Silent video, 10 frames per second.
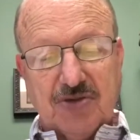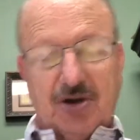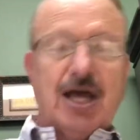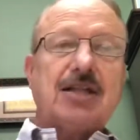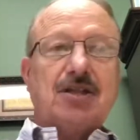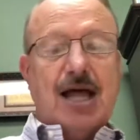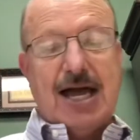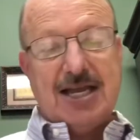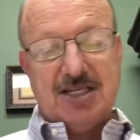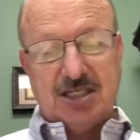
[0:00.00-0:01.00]
They're like
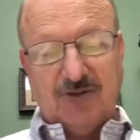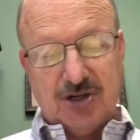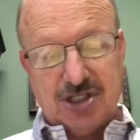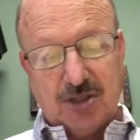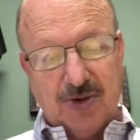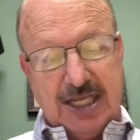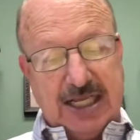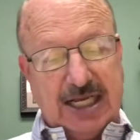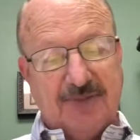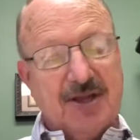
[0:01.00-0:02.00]
lions, verse
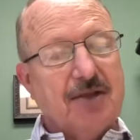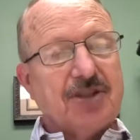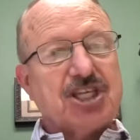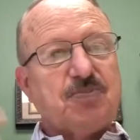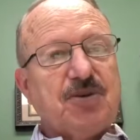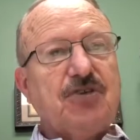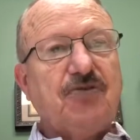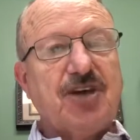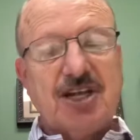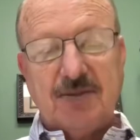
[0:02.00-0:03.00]
3. Uh, they spew
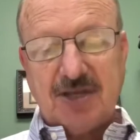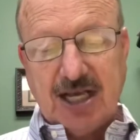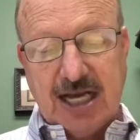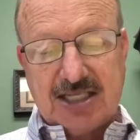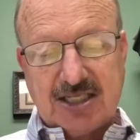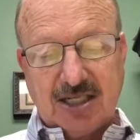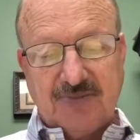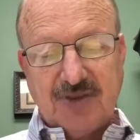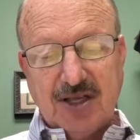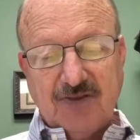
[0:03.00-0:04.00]
venom
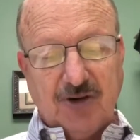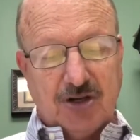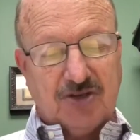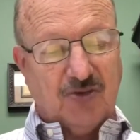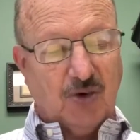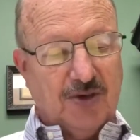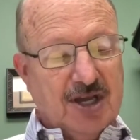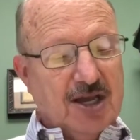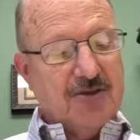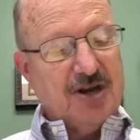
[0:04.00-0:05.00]
constantly, verse 4.
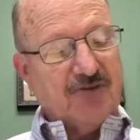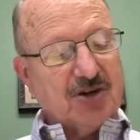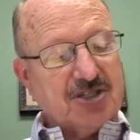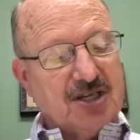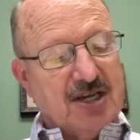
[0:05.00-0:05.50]
And then in verse